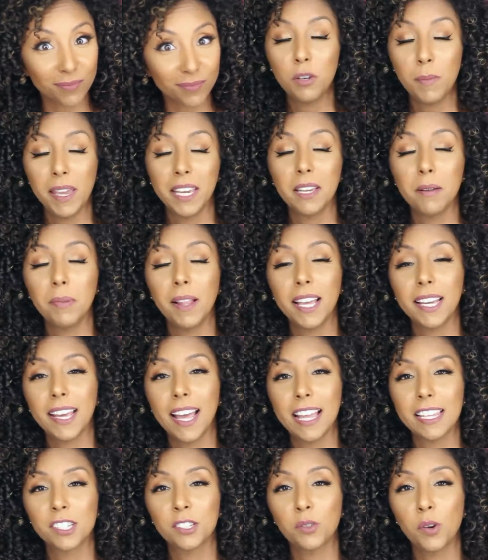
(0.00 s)
Jamaican black
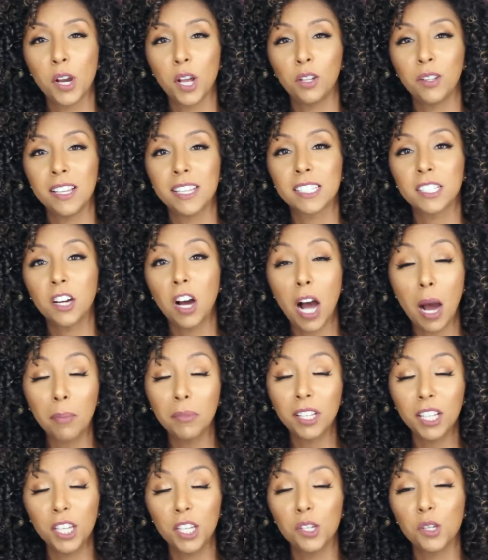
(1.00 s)
castor oil is
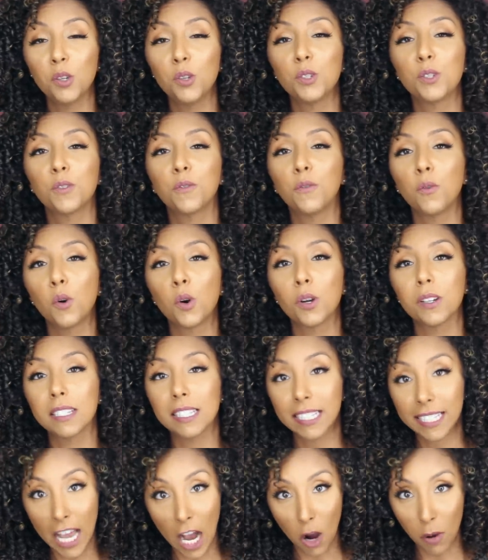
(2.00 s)
commonly used for
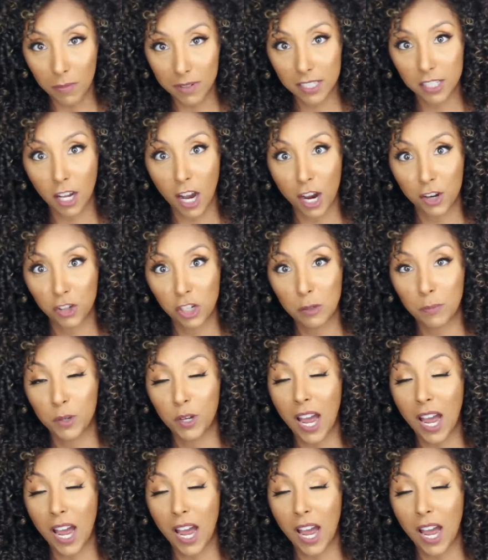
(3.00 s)
scalp massages,